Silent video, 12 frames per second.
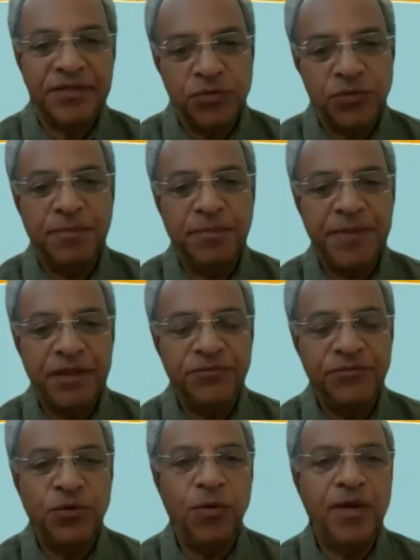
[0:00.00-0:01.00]
do a bit
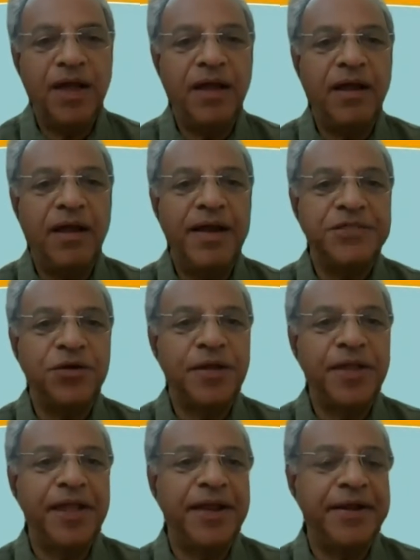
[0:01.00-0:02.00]
of yoga and
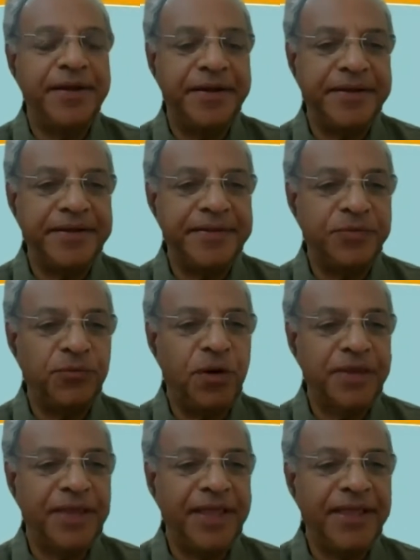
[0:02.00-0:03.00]
jogging and
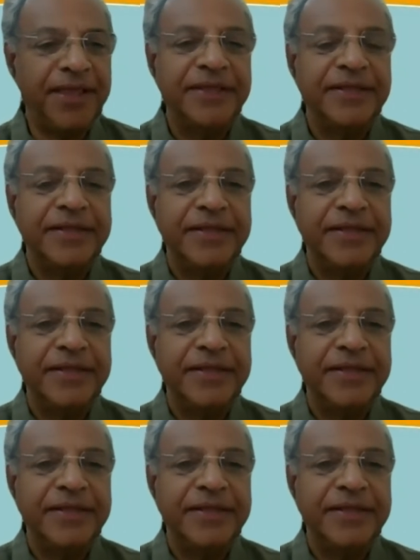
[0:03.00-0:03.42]
walking.